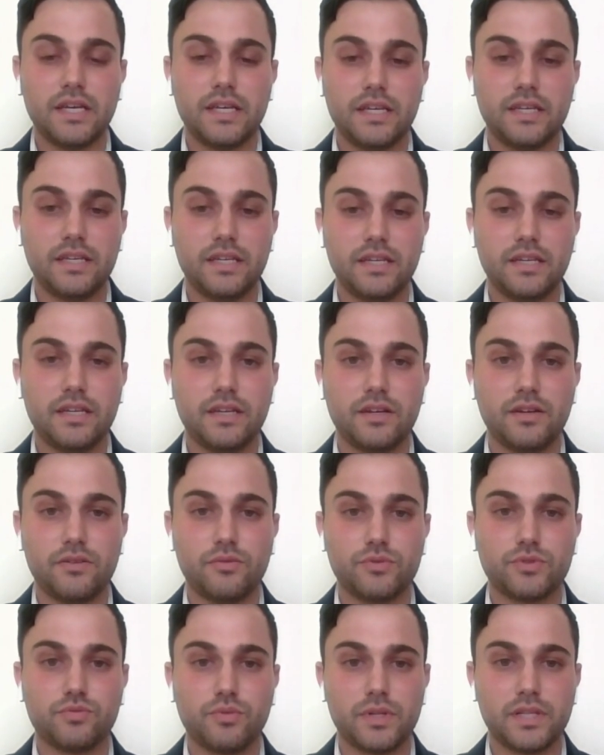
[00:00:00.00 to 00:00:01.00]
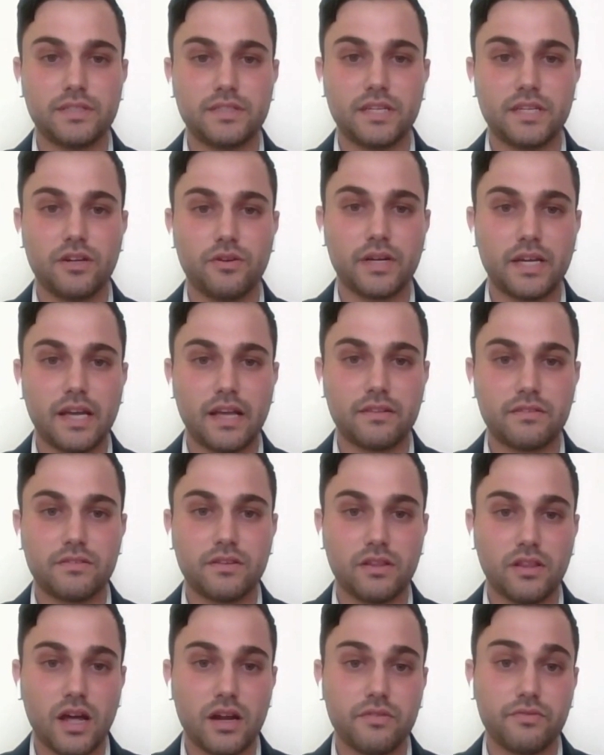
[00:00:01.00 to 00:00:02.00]
he was willing to go against a
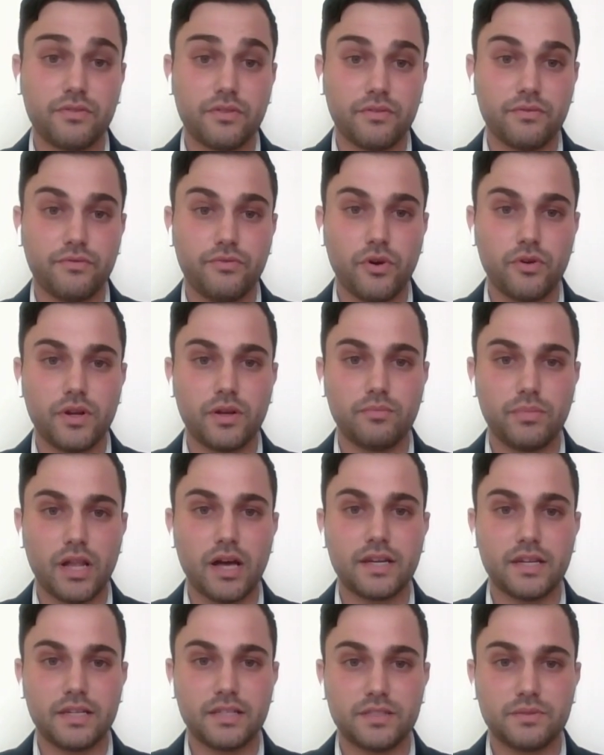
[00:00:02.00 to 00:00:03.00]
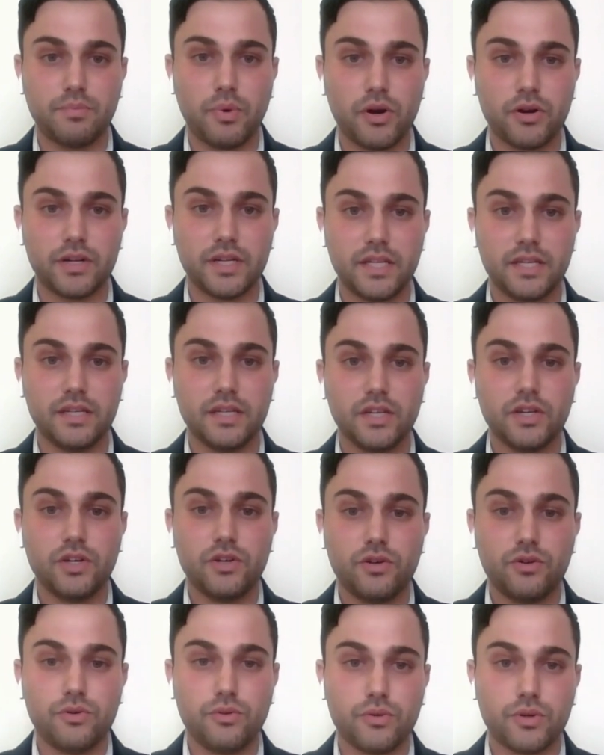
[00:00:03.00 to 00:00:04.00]
lot of the voting bloc in his party
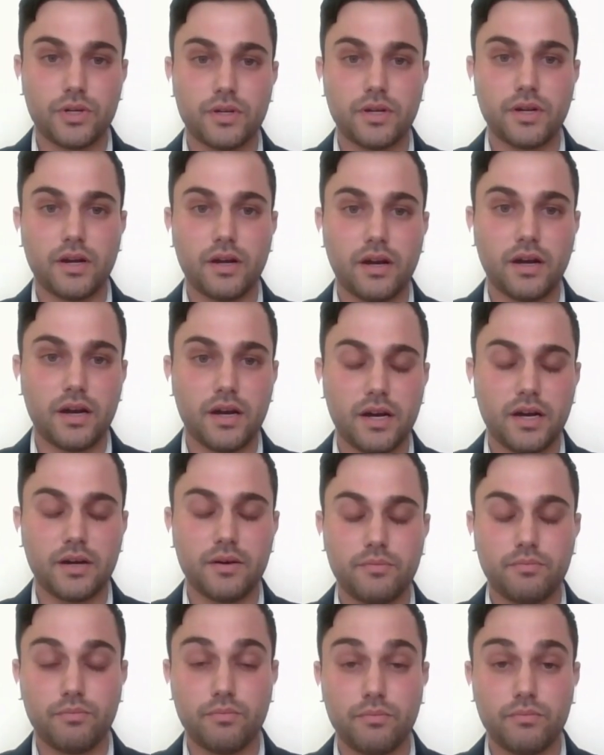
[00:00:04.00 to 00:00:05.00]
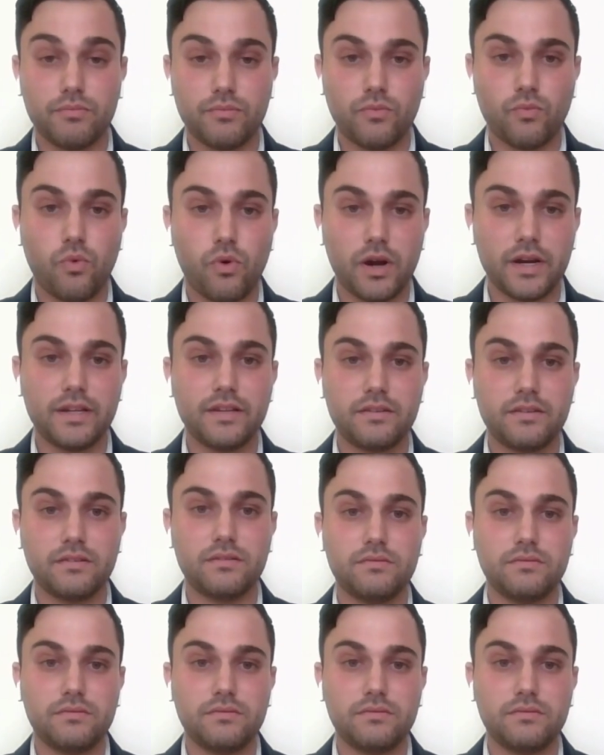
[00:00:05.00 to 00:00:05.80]
who were uh, wanted